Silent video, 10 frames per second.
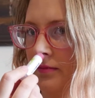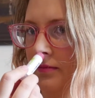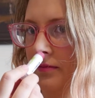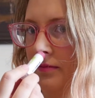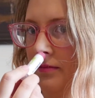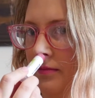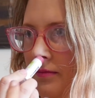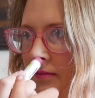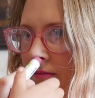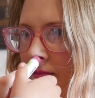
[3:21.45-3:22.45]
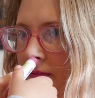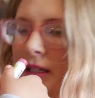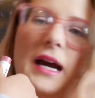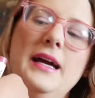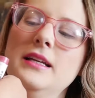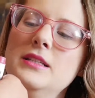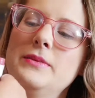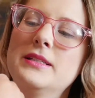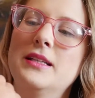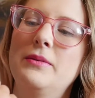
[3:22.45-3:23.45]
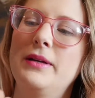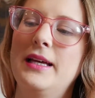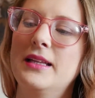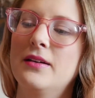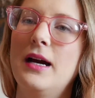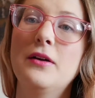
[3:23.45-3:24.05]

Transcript: What does it smell like? Kind of smells a little bit like their,